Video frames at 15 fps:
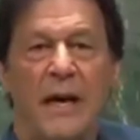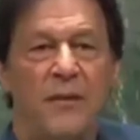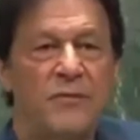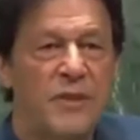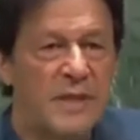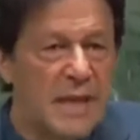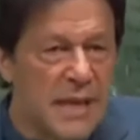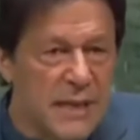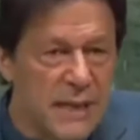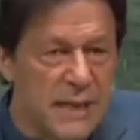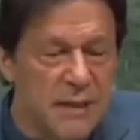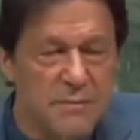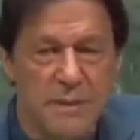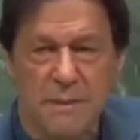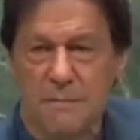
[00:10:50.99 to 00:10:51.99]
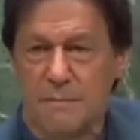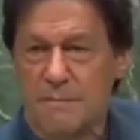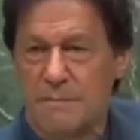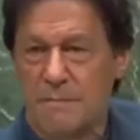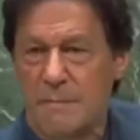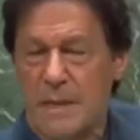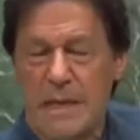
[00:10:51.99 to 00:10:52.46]
After 9/11.
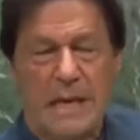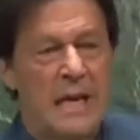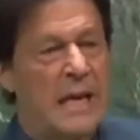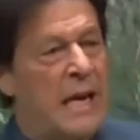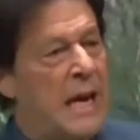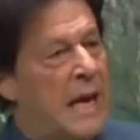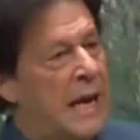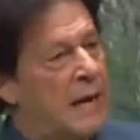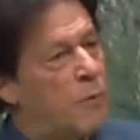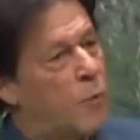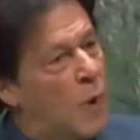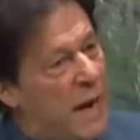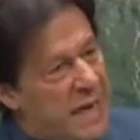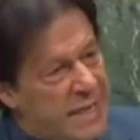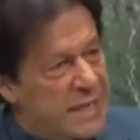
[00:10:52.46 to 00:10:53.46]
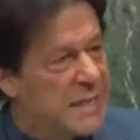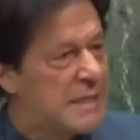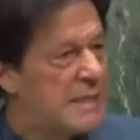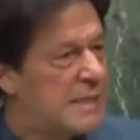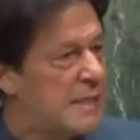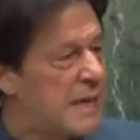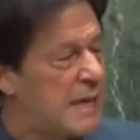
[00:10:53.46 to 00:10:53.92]
And why
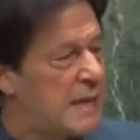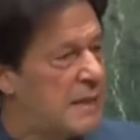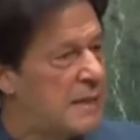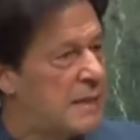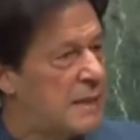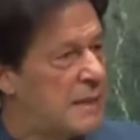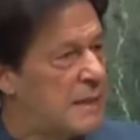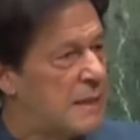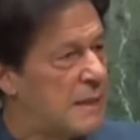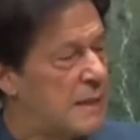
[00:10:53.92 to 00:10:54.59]
did it start?